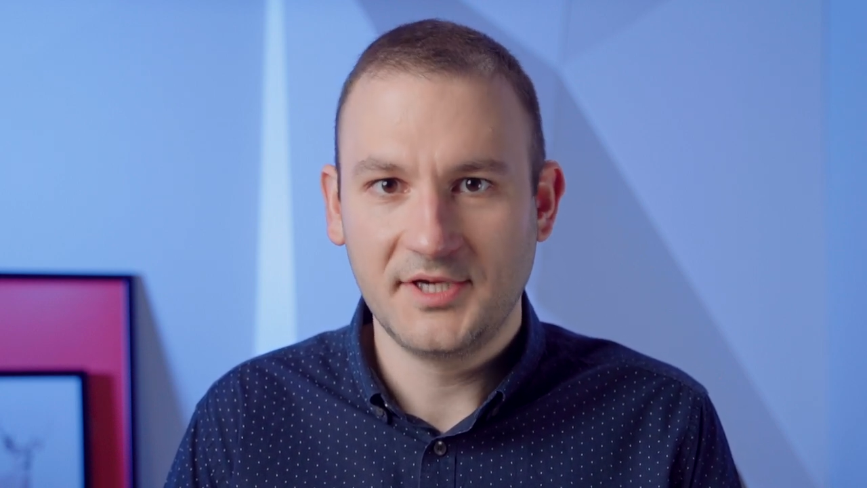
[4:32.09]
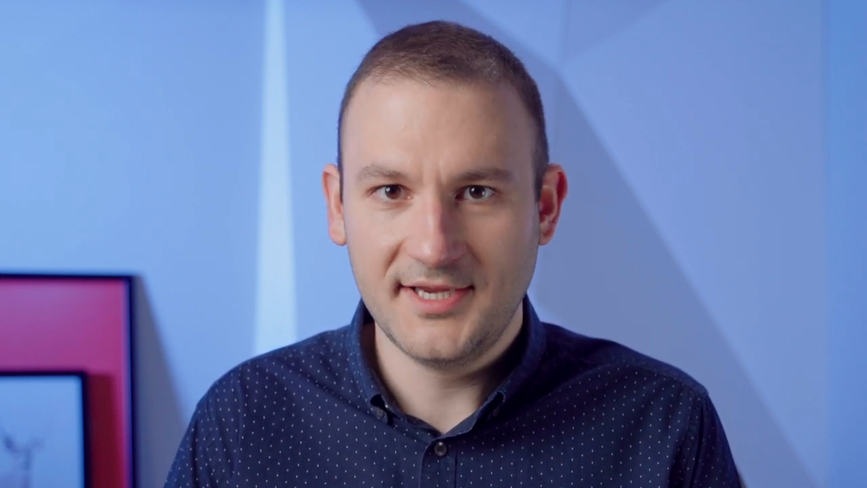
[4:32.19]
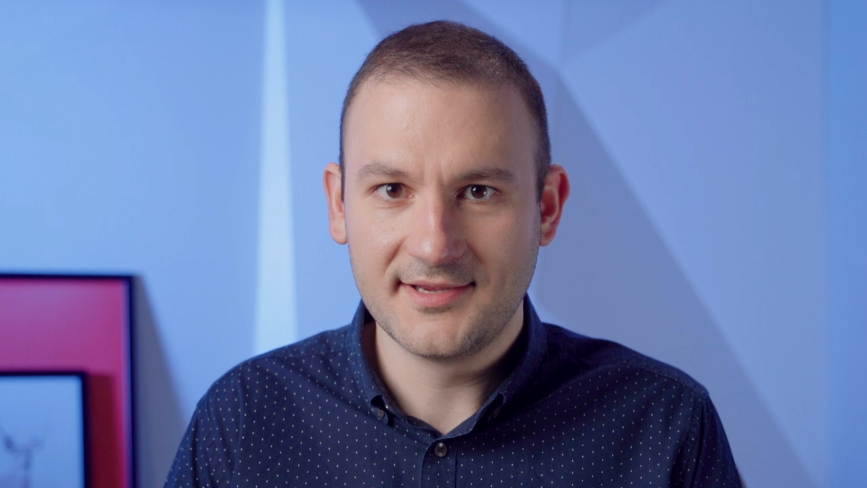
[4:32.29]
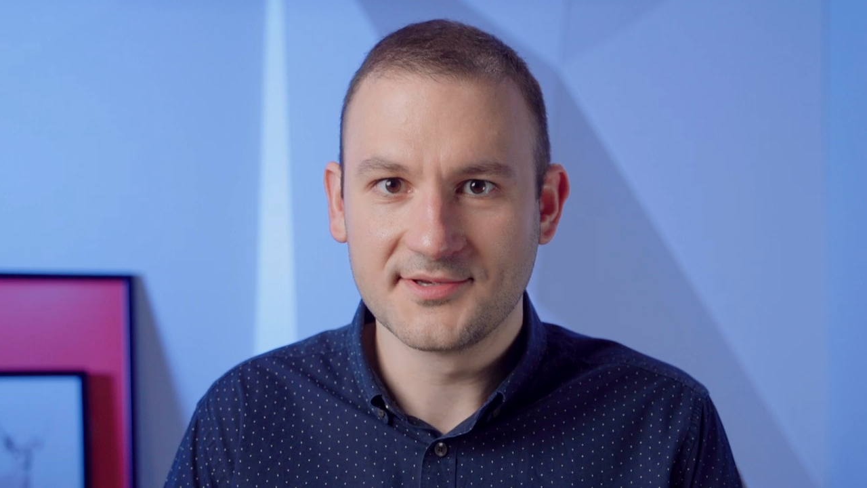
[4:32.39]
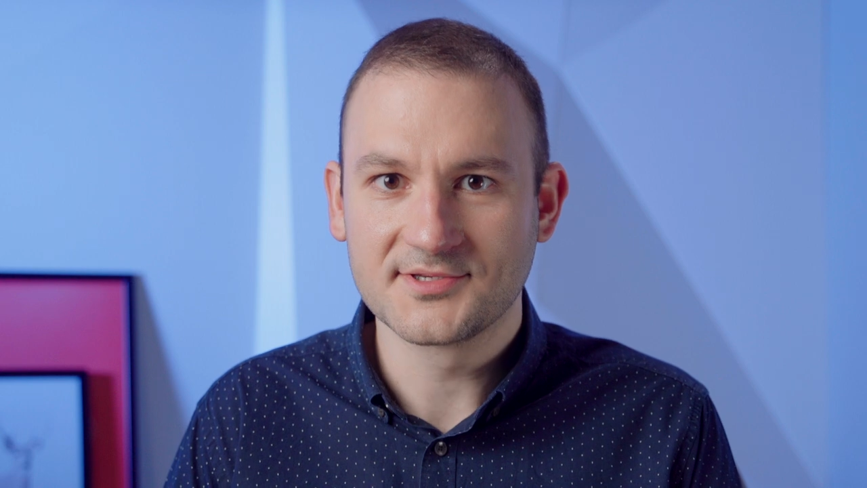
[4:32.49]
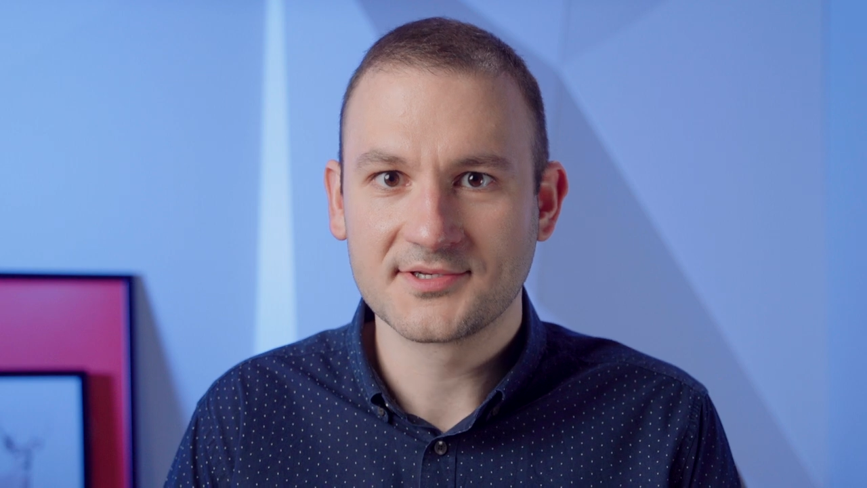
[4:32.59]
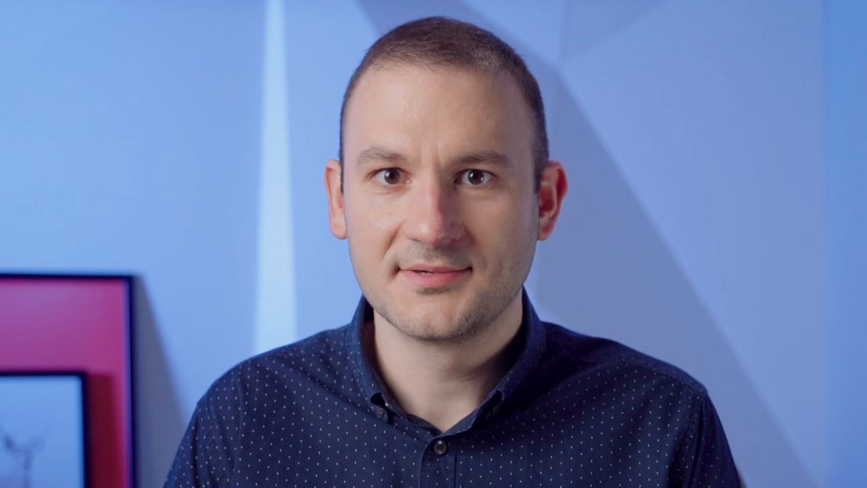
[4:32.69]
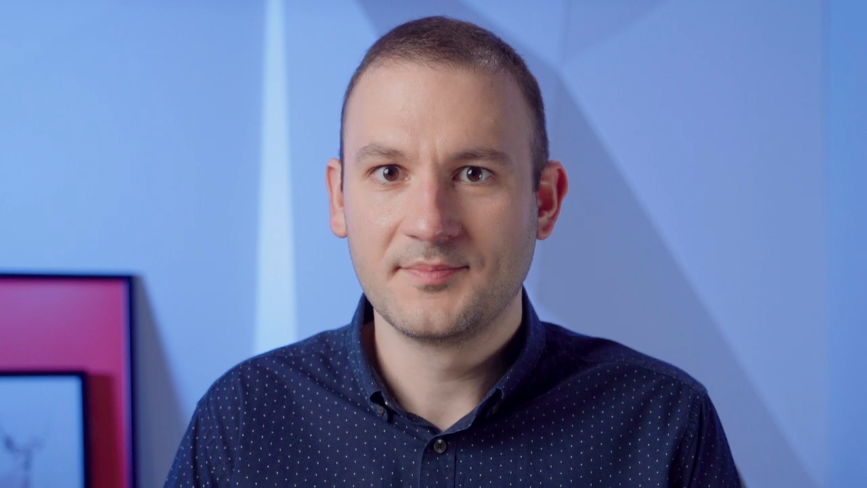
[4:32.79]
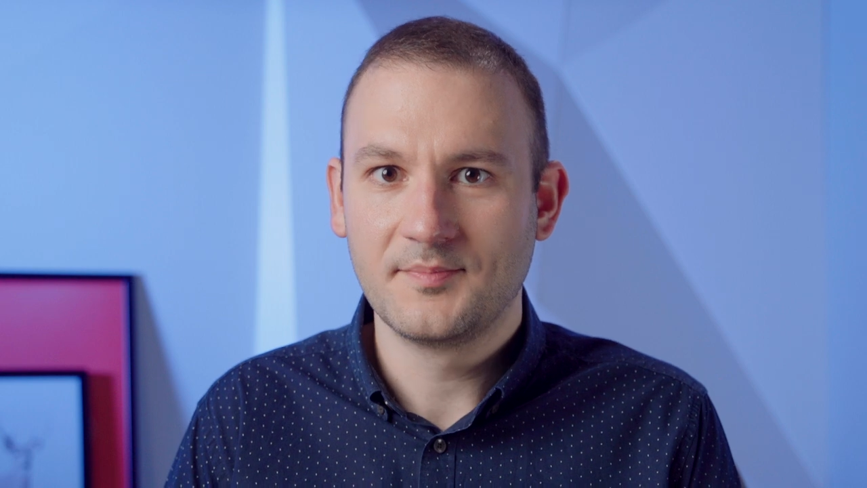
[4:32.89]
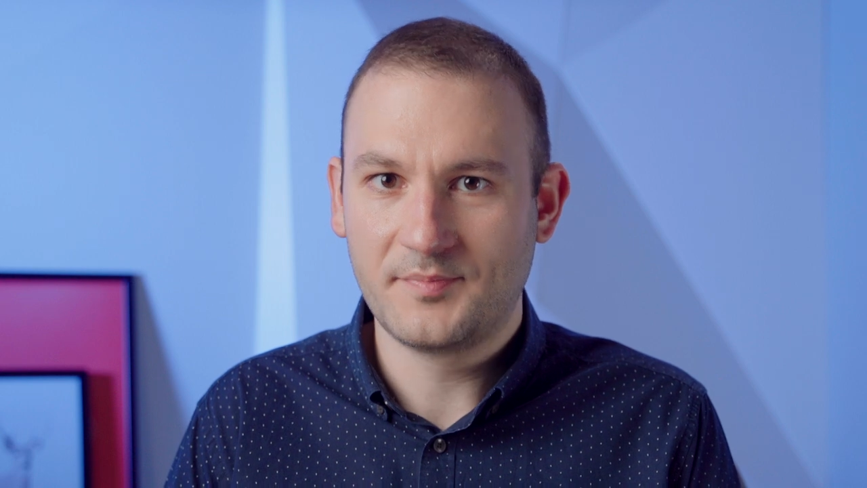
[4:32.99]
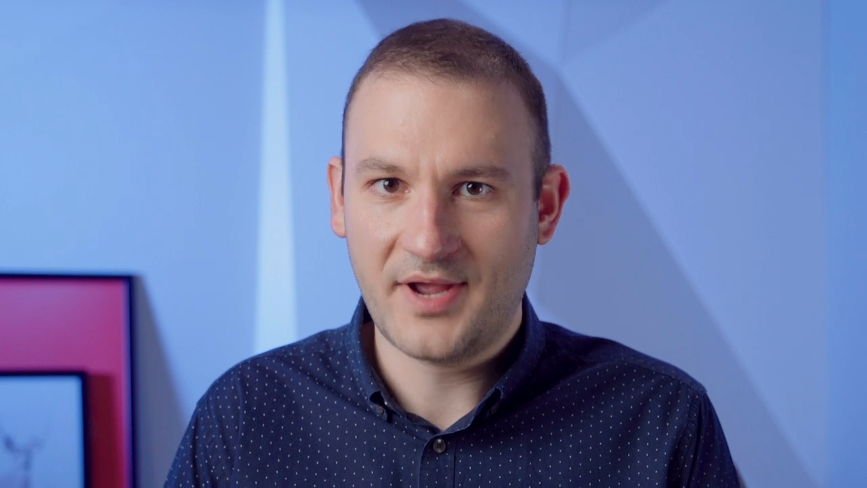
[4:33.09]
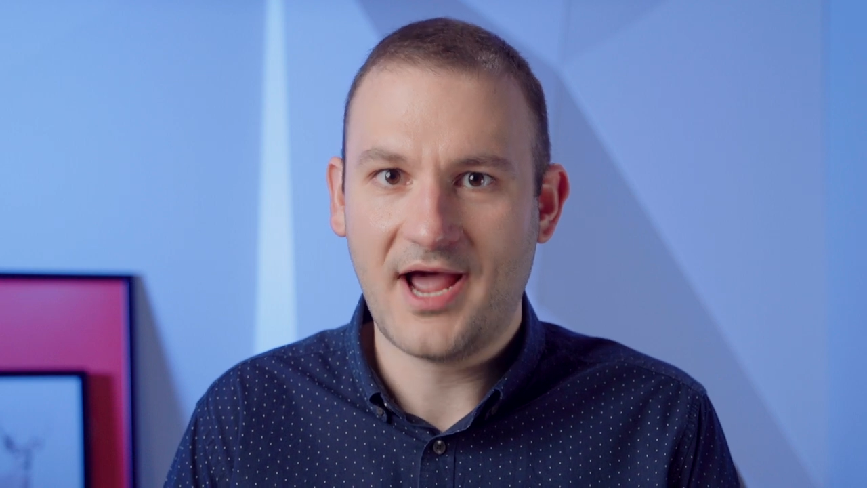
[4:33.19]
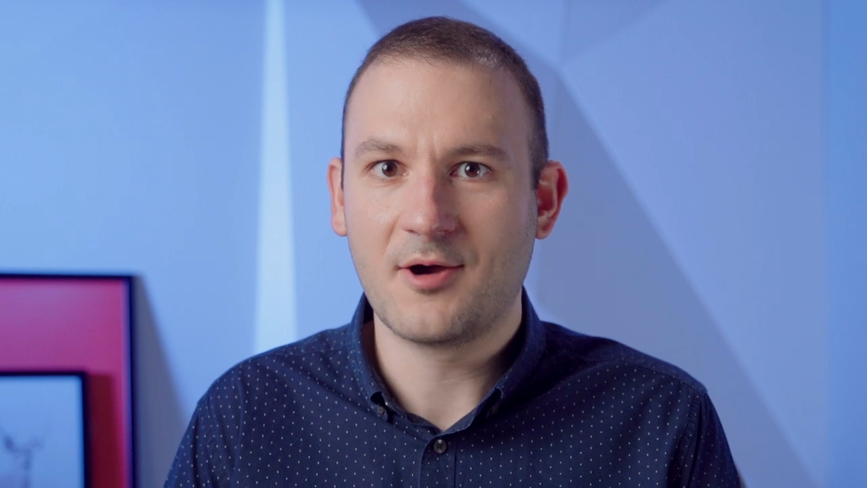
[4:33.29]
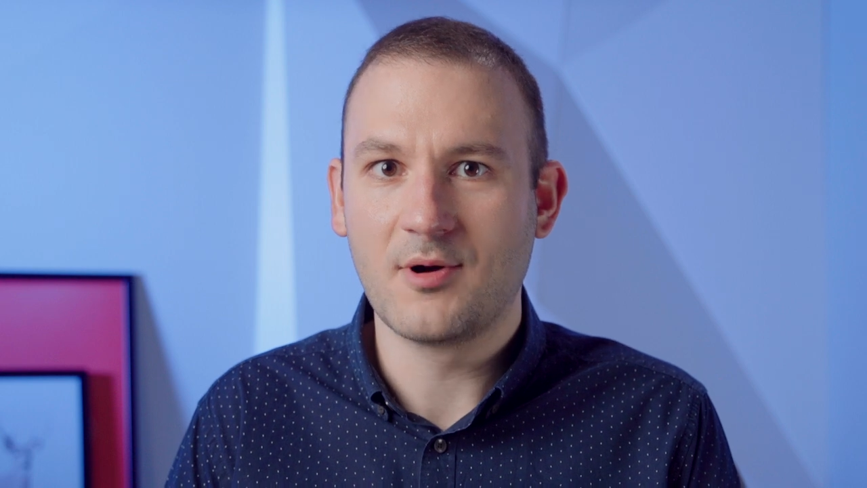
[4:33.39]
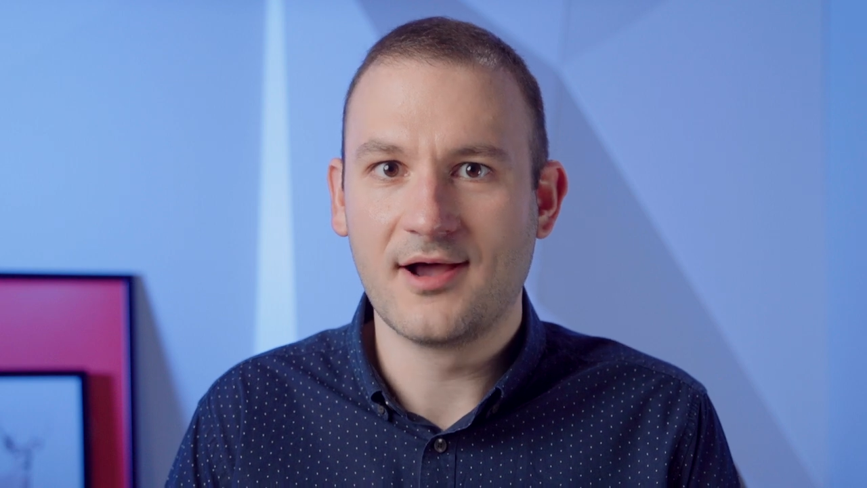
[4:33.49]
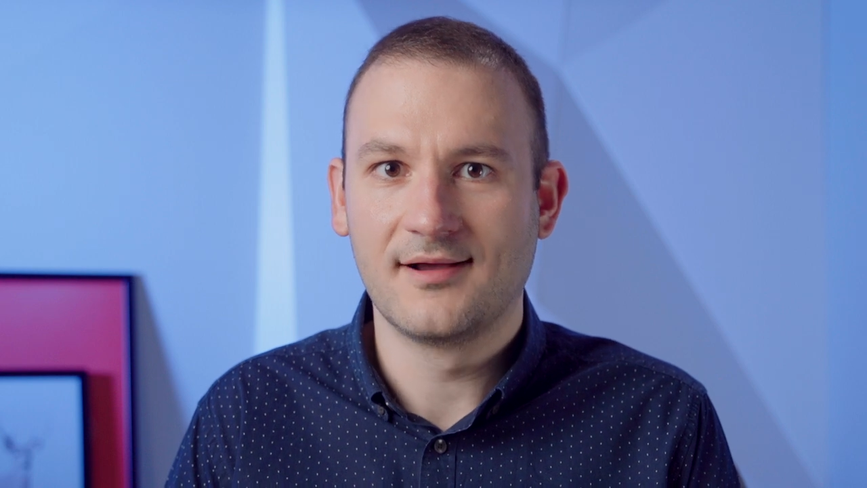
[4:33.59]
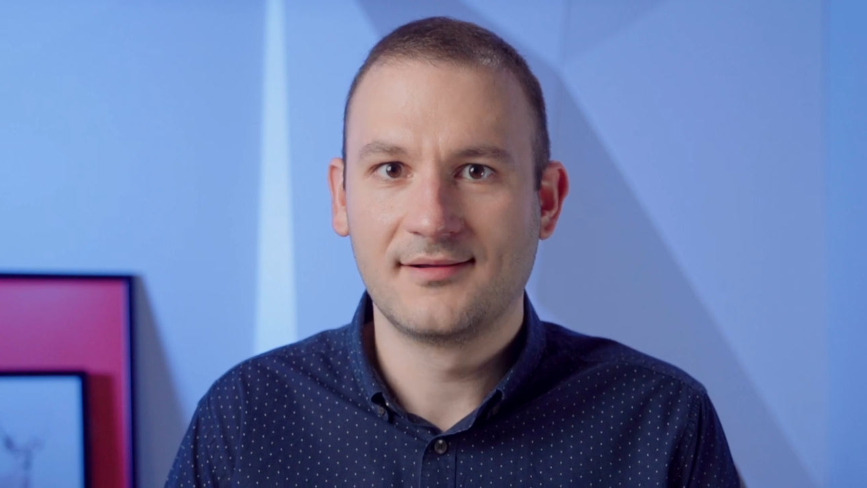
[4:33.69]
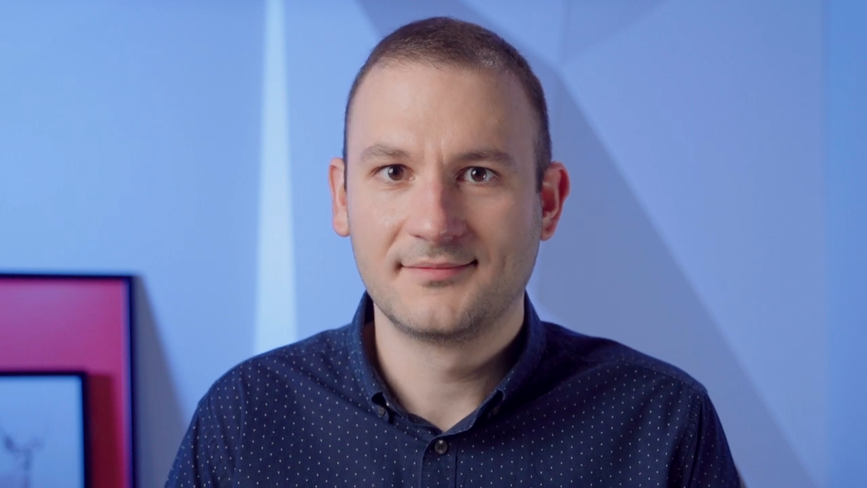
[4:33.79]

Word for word: is power.